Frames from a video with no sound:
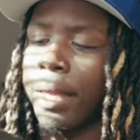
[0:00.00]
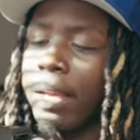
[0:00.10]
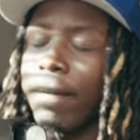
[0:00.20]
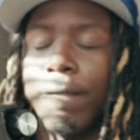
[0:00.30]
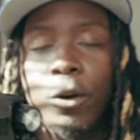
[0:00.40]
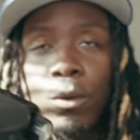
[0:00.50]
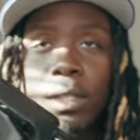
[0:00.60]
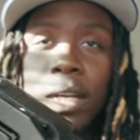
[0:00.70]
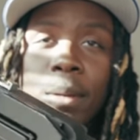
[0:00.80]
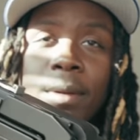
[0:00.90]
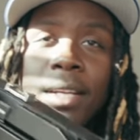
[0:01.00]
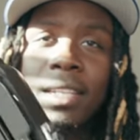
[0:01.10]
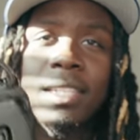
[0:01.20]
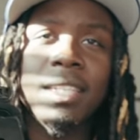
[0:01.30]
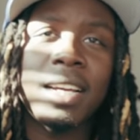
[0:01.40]
yeah, it folds up
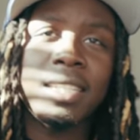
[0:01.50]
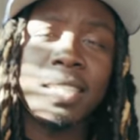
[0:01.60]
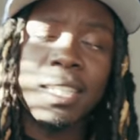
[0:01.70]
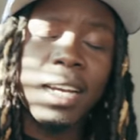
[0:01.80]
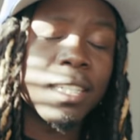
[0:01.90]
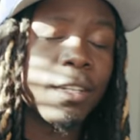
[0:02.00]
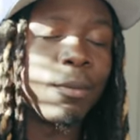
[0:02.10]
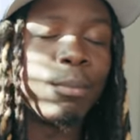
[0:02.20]
into like this nice little